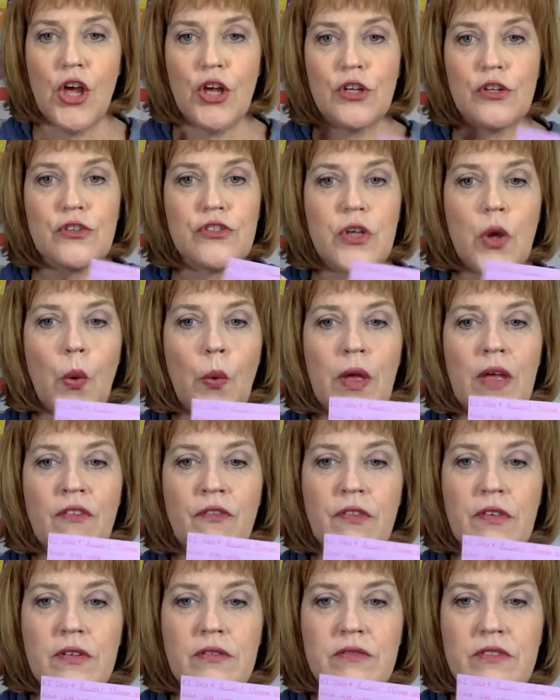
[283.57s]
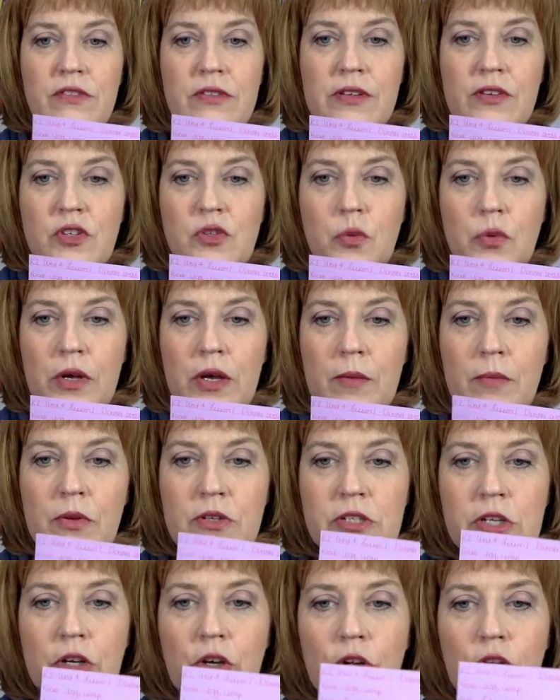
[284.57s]
So if this one
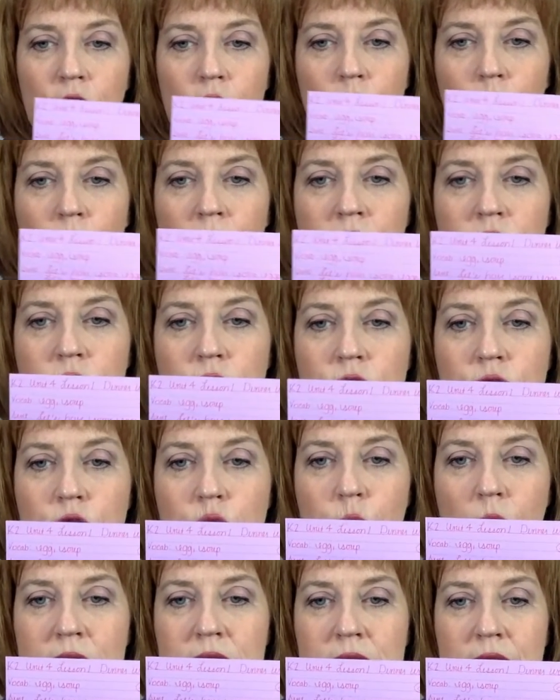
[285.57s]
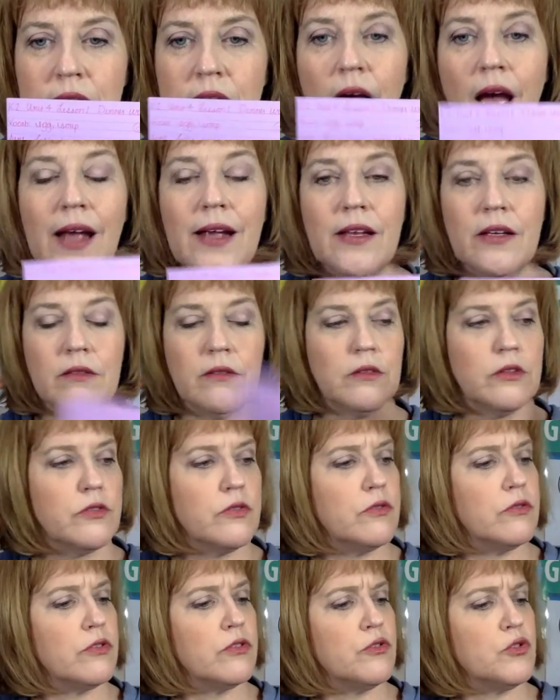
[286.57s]
particular was
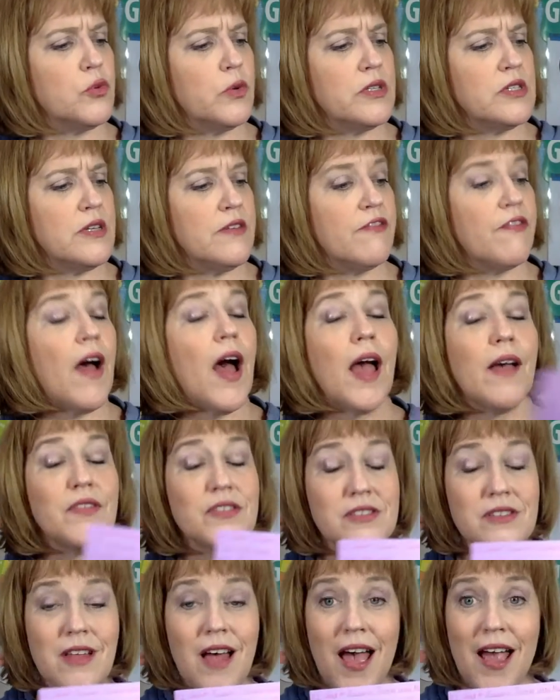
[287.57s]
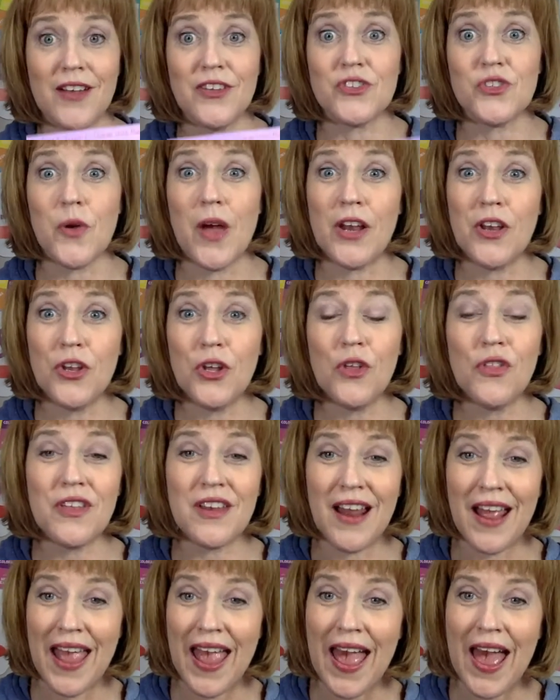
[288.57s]
25 slides, so I knew that
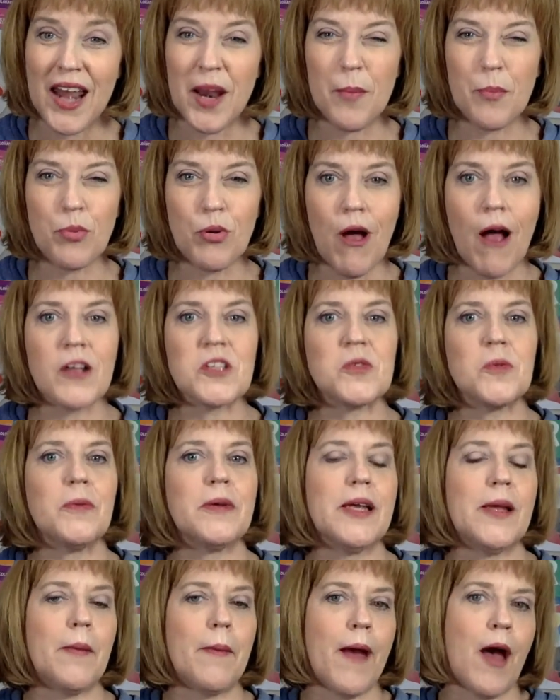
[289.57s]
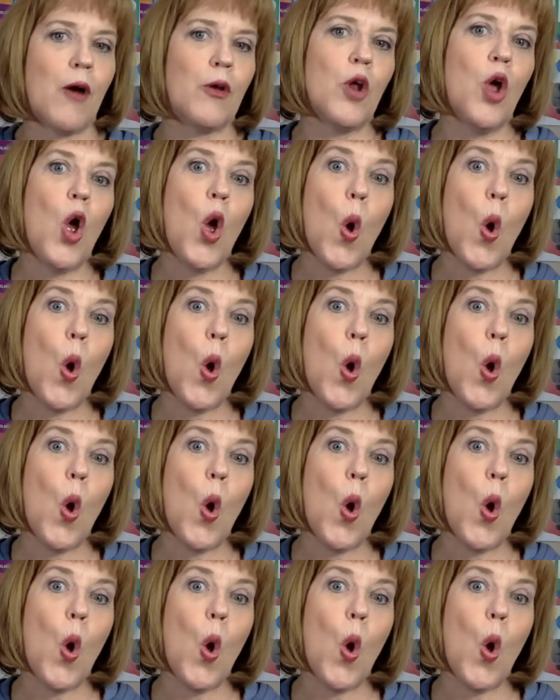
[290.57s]
I had approximately about